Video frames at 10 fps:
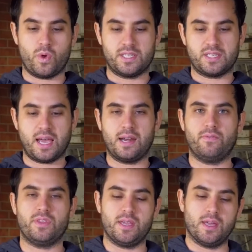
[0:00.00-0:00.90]
one side
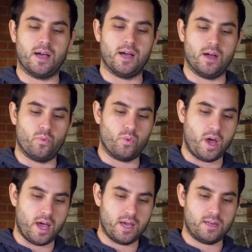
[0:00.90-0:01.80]
of the
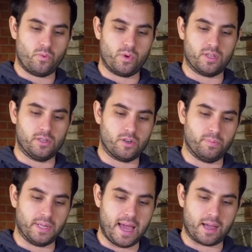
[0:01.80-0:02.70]
rod with a little
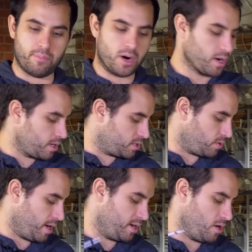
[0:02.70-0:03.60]
black mark,
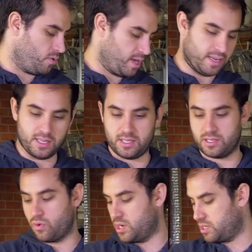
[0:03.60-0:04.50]
so I know that this is
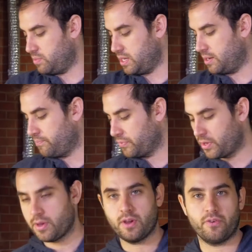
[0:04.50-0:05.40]
going to be
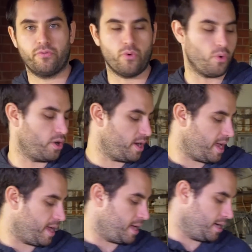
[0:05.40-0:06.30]
for
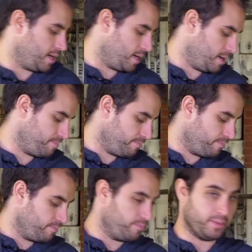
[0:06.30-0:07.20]
a
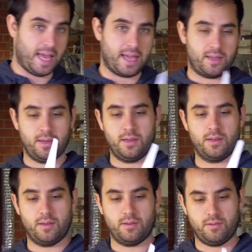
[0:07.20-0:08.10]
black
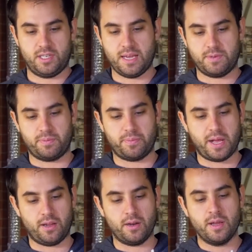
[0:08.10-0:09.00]
tipped
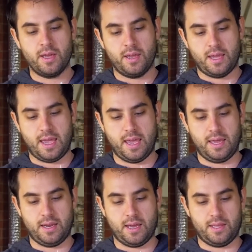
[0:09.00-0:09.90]
propeller,
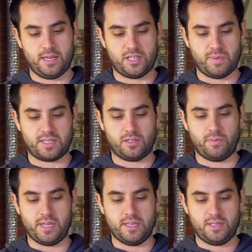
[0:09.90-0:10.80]
and that just makes it a
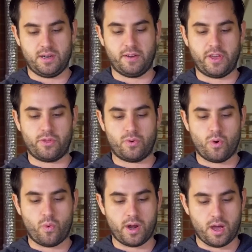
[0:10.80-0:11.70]
little bit easier. And if I throw
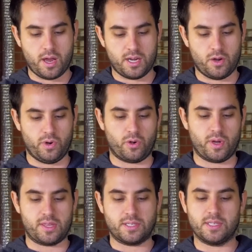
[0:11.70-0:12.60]
one on here real
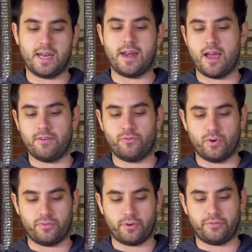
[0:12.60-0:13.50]
quick, this is a
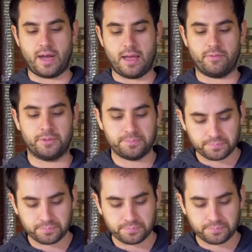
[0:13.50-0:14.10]
9445,